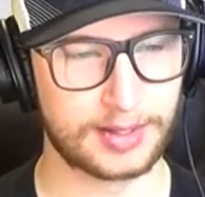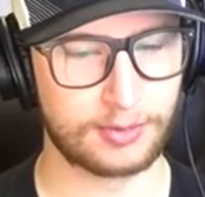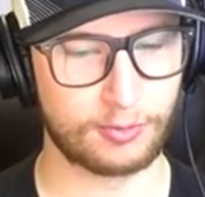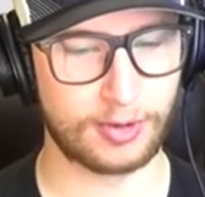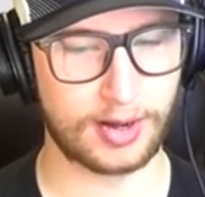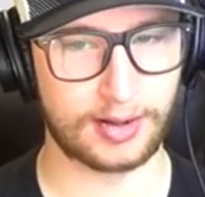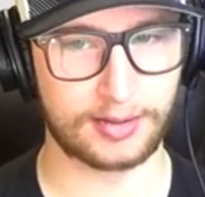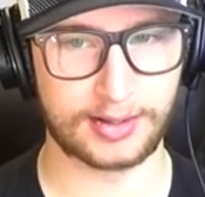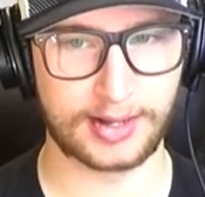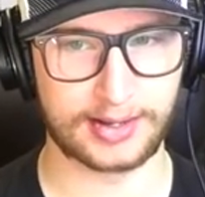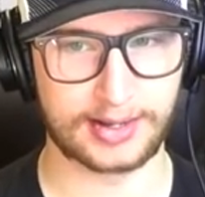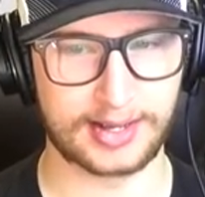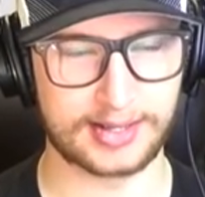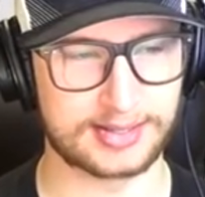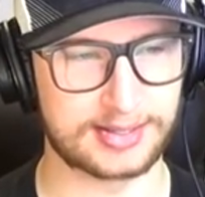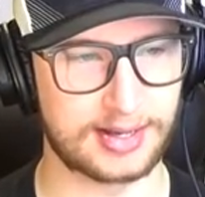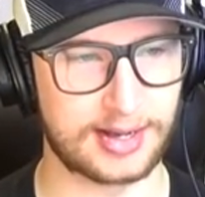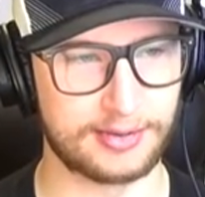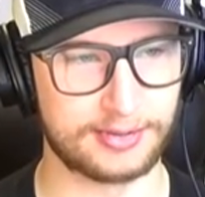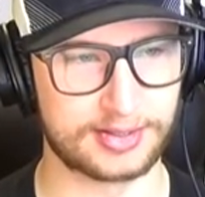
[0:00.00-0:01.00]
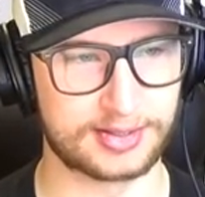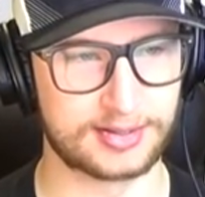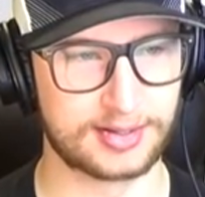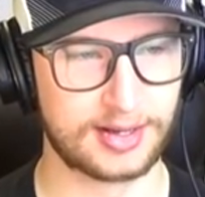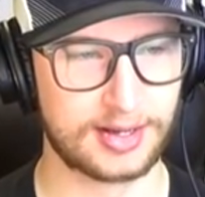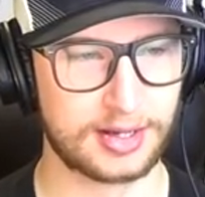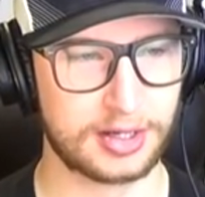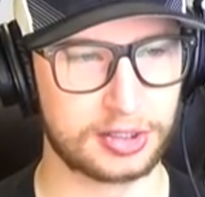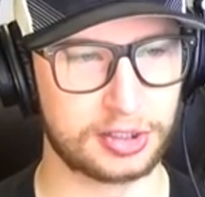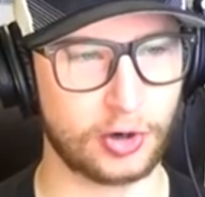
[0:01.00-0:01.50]
Well, I guess I was
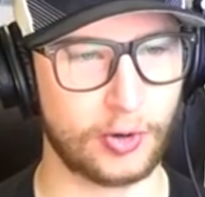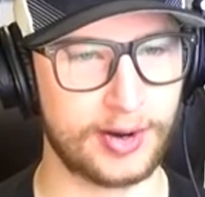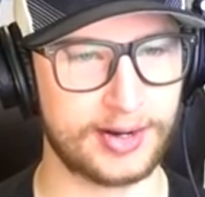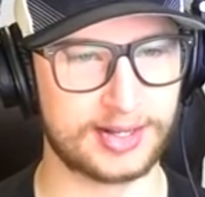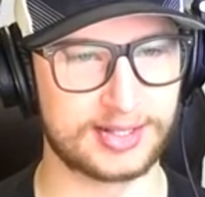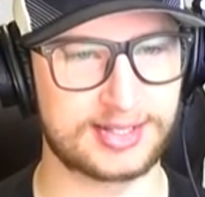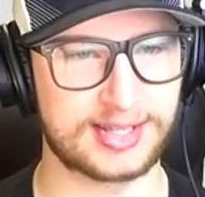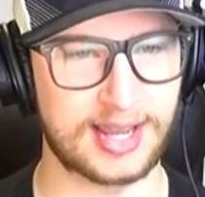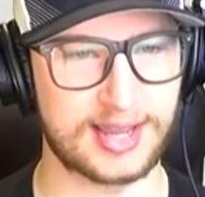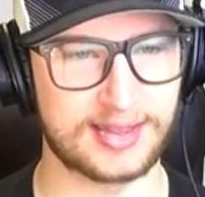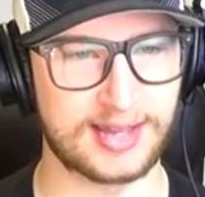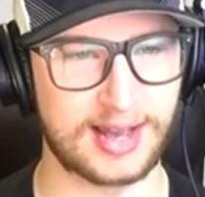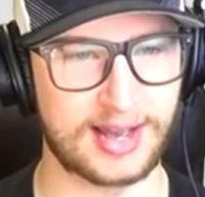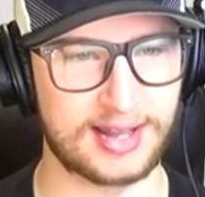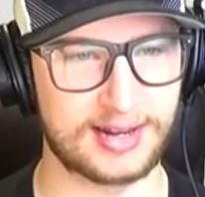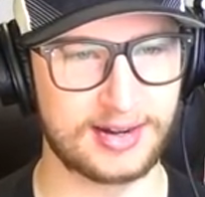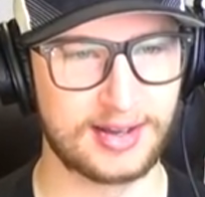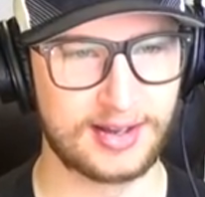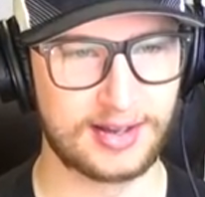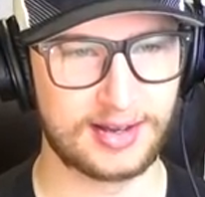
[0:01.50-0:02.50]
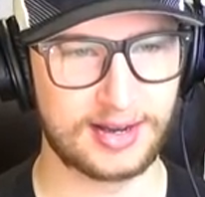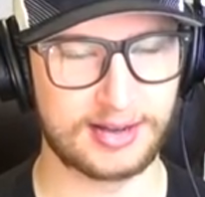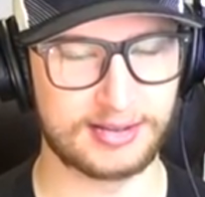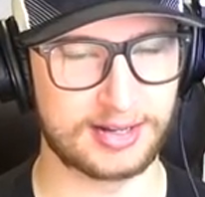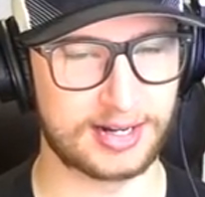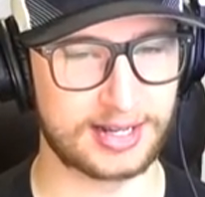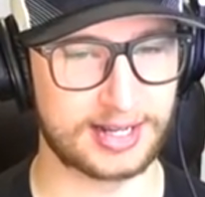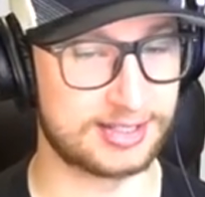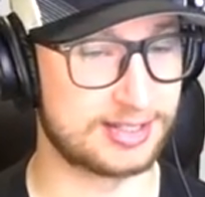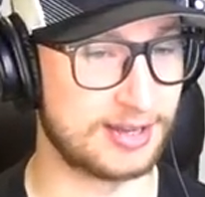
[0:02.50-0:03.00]
going to say that. And
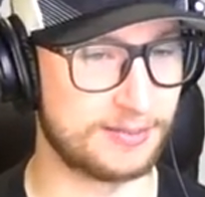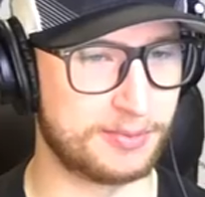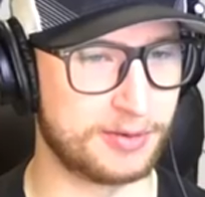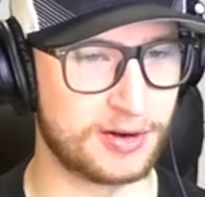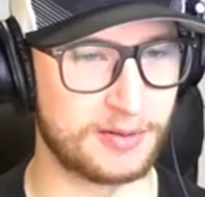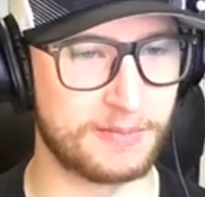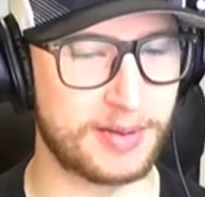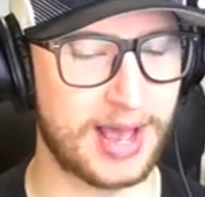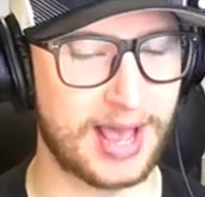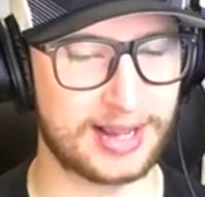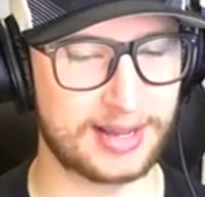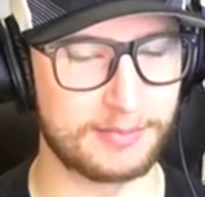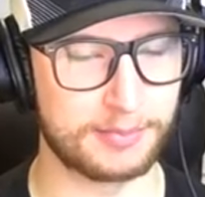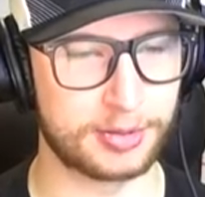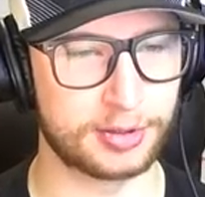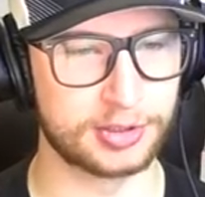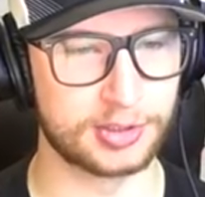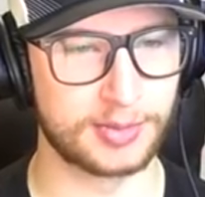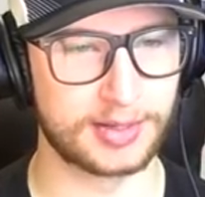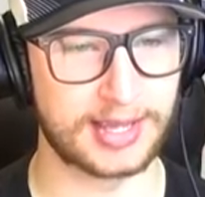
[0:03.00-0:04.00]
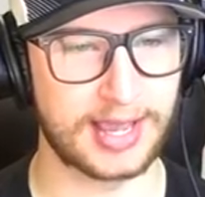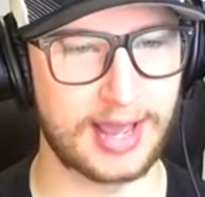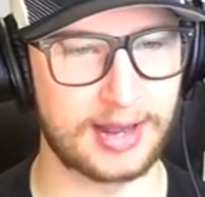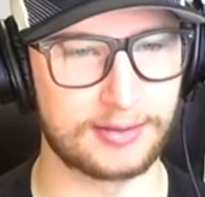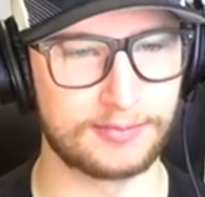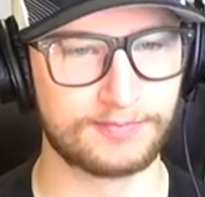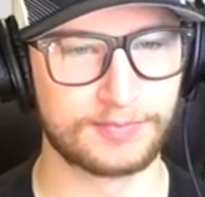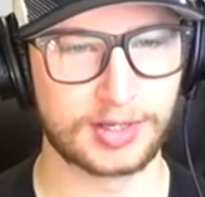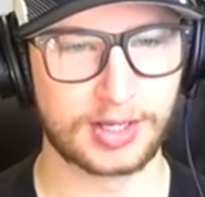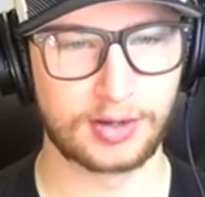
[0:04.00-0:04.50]
then I guess they put him back and pulled him
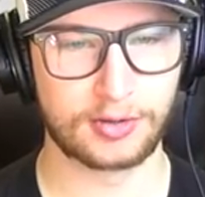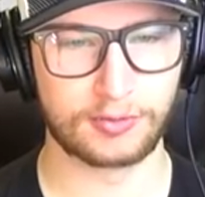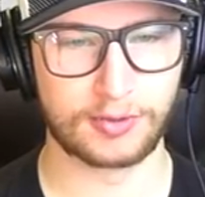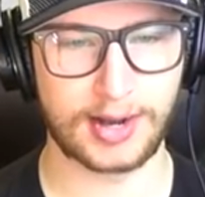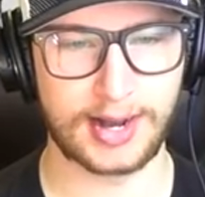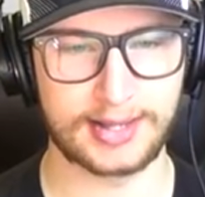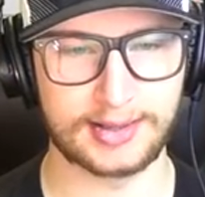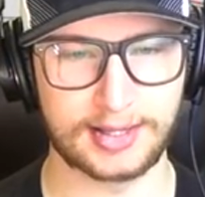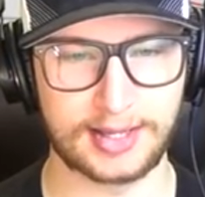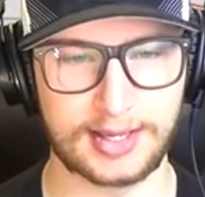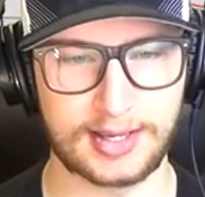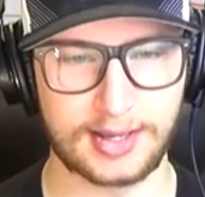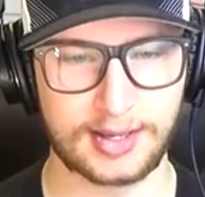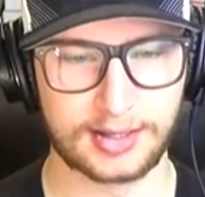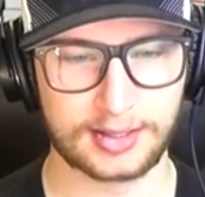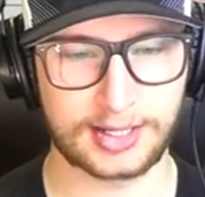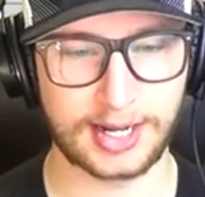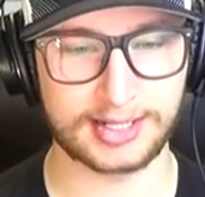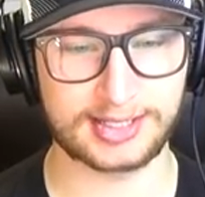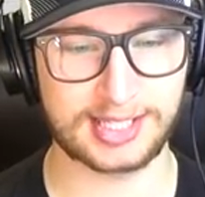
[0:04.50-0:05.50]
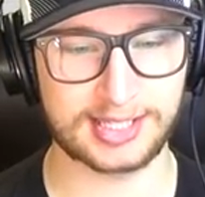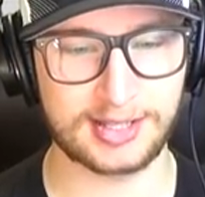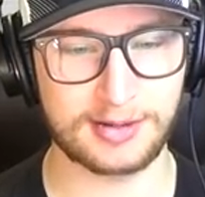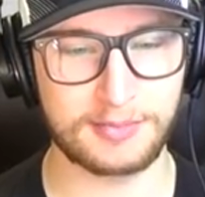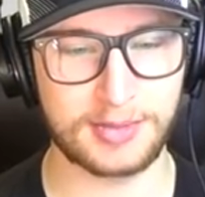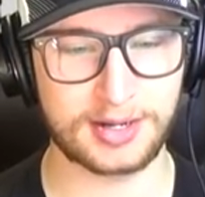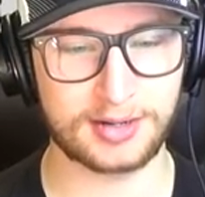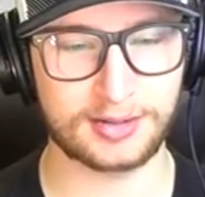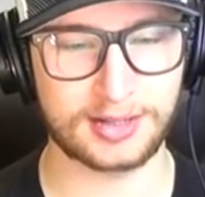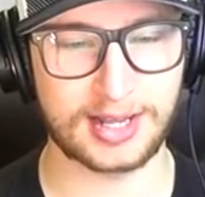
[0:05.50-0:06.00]
again. Riley cuts in the
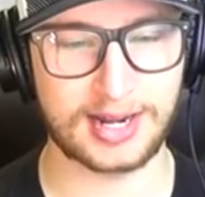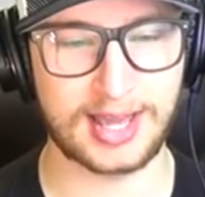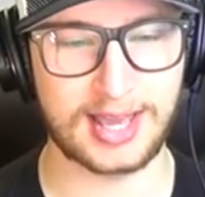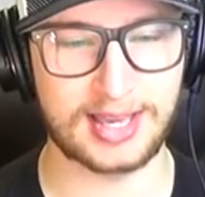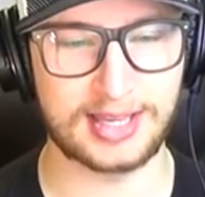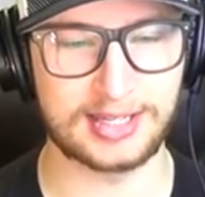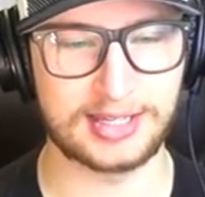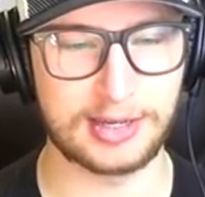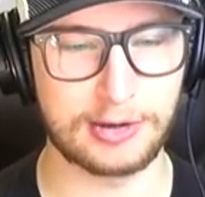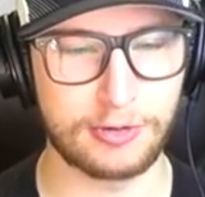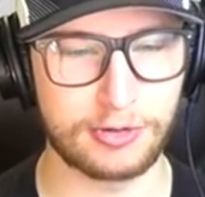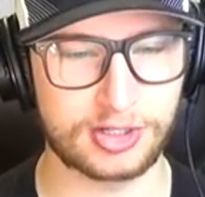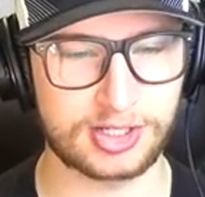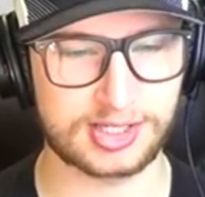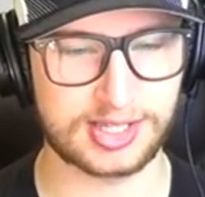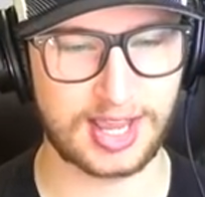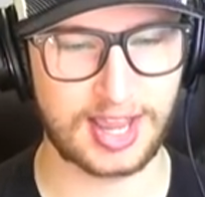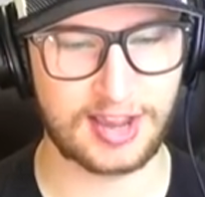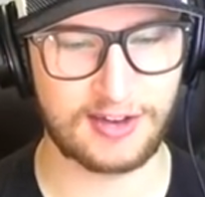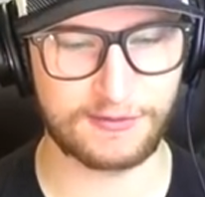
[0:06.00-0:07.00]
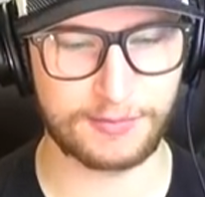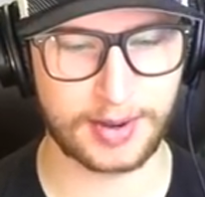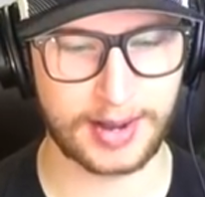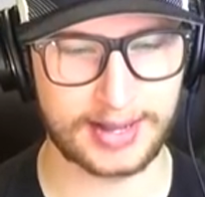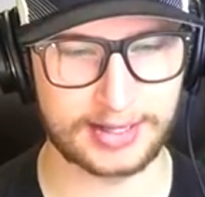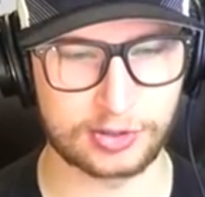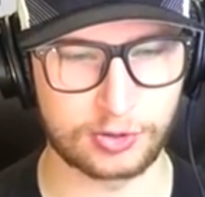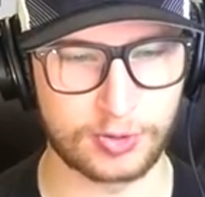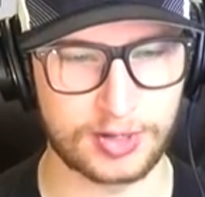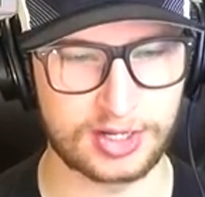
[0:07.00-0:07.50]
middle and a huge save
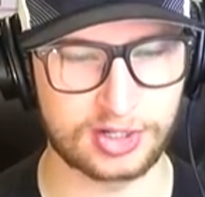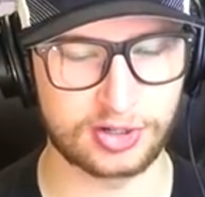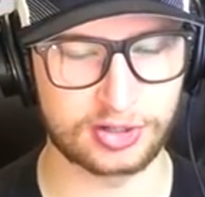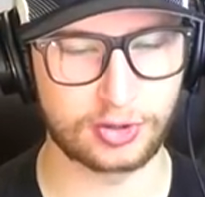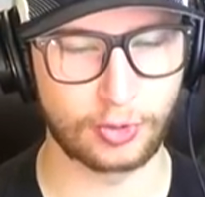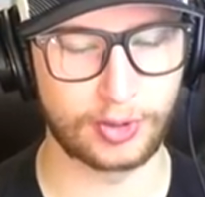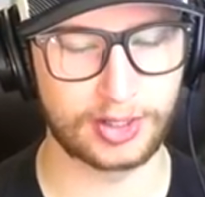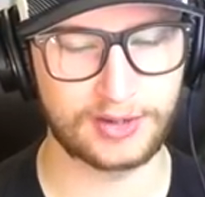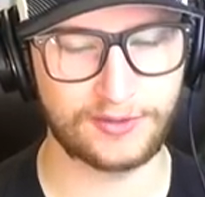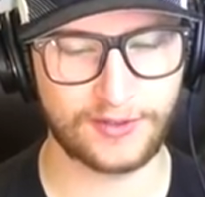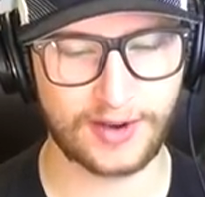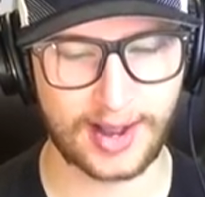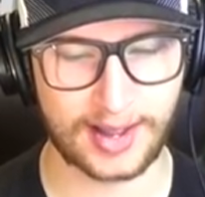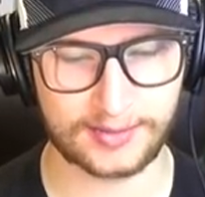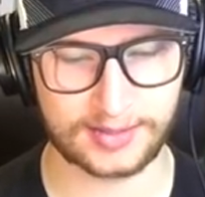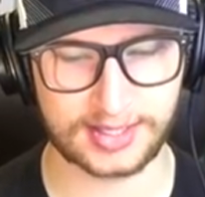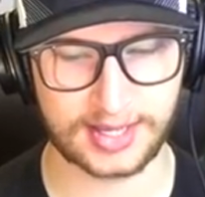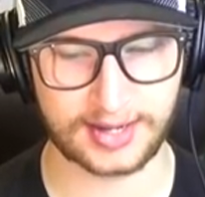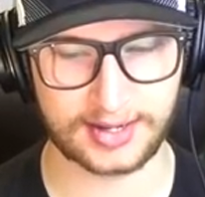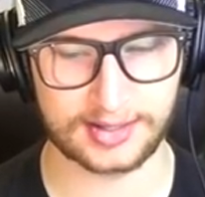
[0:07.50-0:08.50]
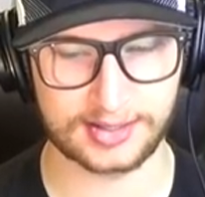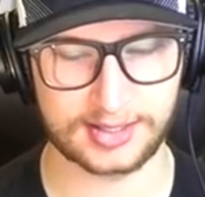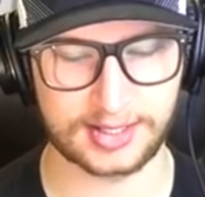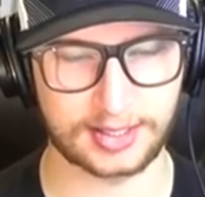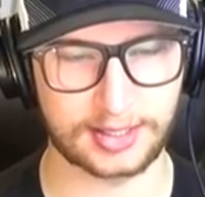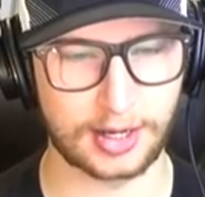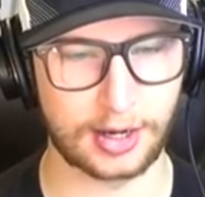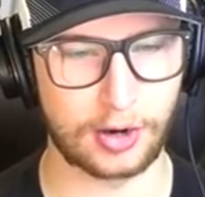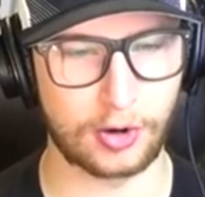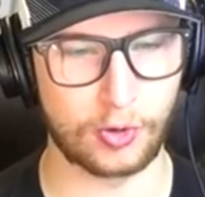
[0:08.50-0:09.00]
by Dreger. 25 seconds to
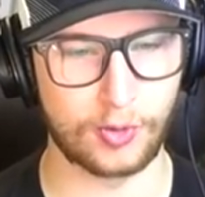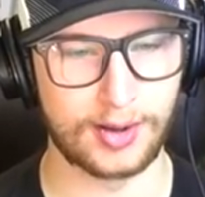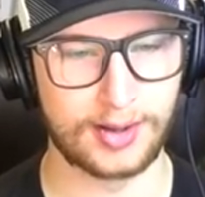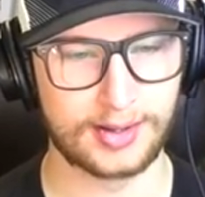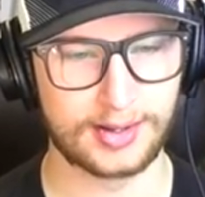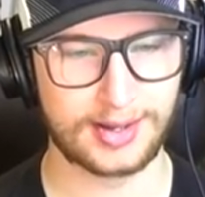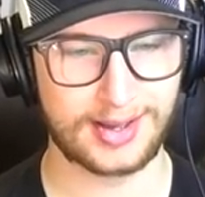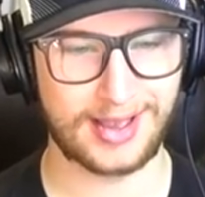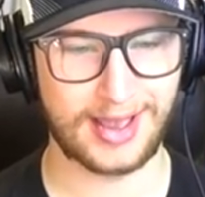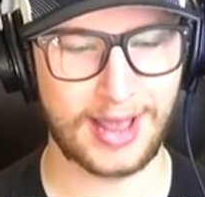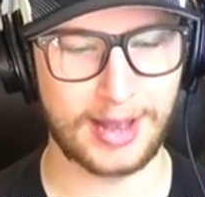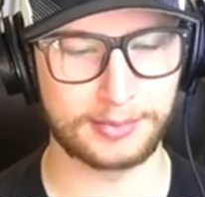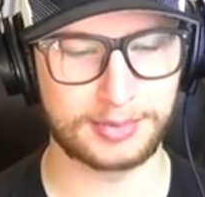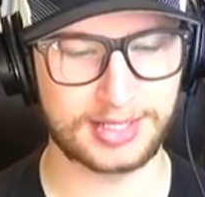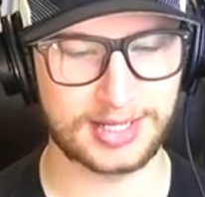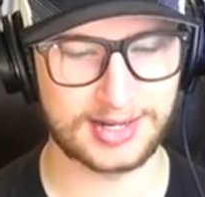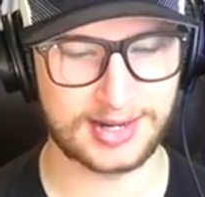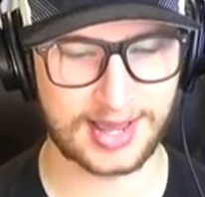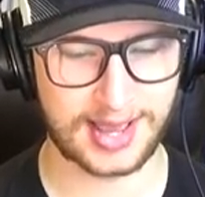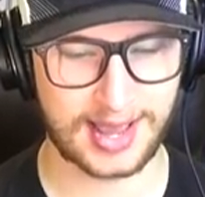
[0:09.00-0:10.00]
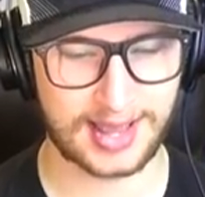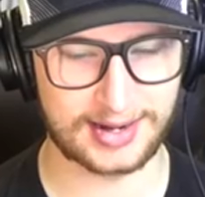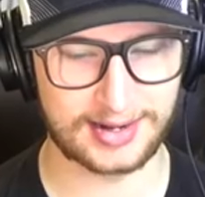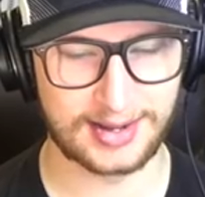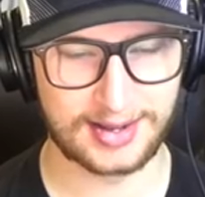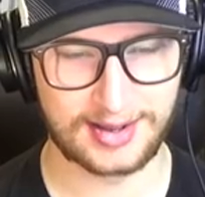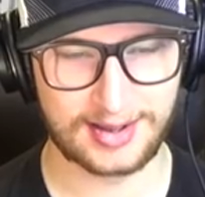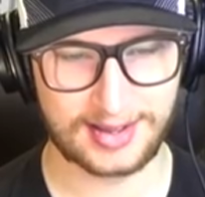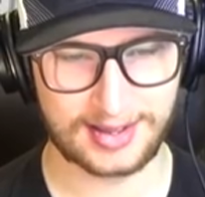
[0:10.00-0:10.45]
go. Empty net.